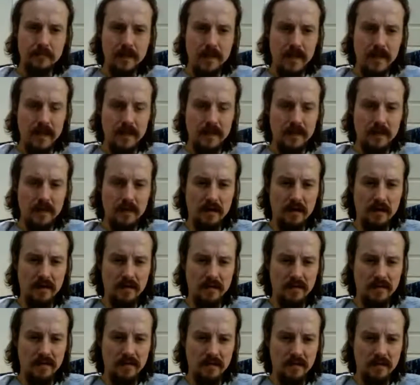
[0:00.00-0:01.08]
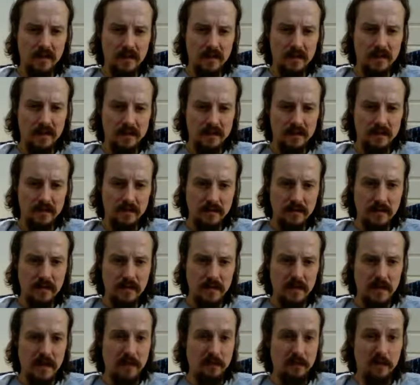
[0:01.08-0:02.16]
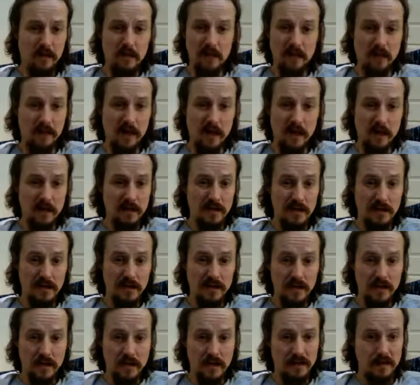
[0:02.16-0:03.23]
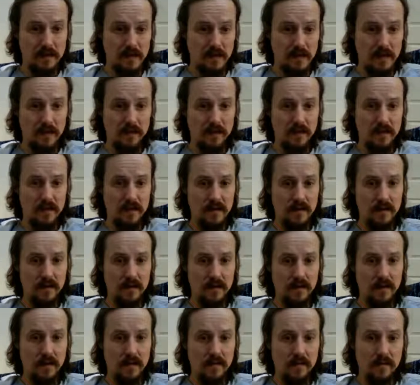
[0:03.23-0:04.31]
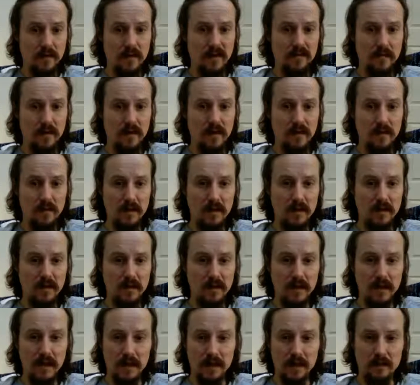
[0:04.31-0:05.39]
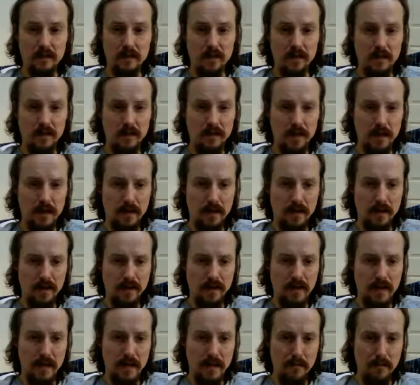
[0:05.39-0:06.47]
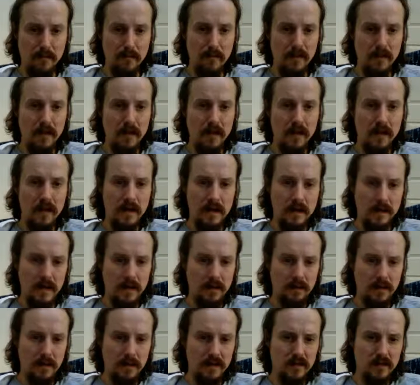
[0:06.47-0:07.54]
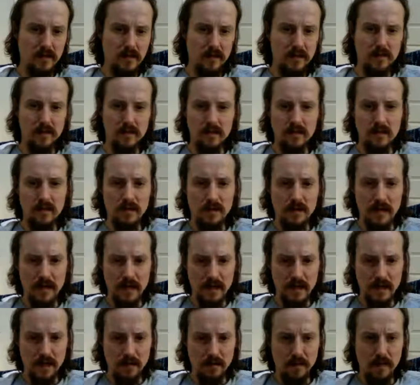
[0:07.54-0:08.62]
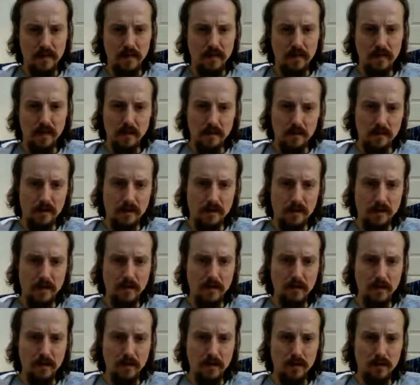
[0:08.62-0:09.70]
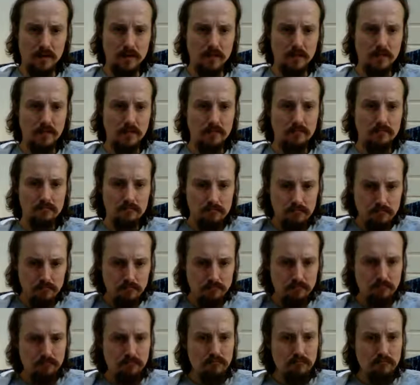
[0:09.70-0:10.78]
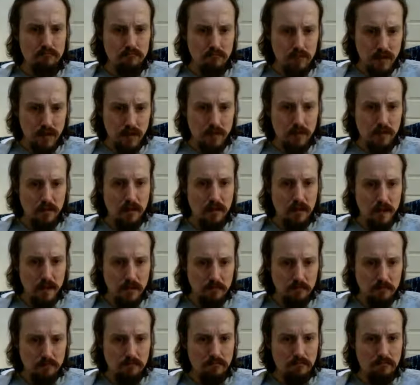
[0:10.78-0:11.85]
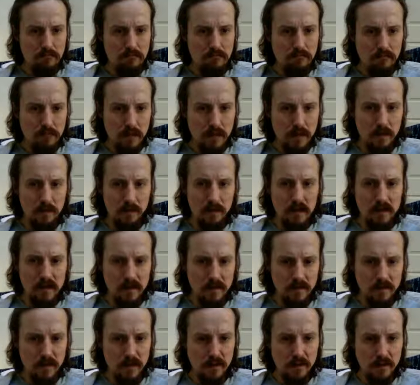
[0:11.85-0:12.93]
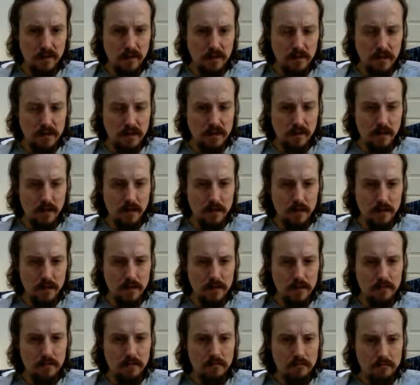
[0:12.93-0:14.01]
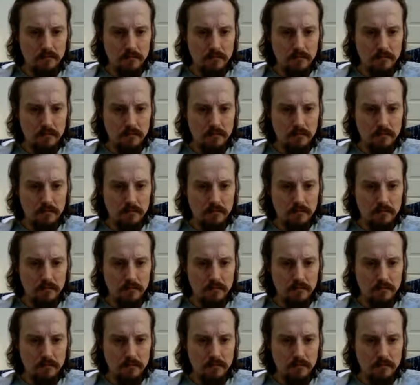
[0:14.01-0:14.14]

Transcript: My antichrist for this. And I'm no Christ because you're not saved. There's 1.5 million people. I care more about them not being tortured than I care about the earth and the moon. Literally. And the rest of you are pretty much garbage.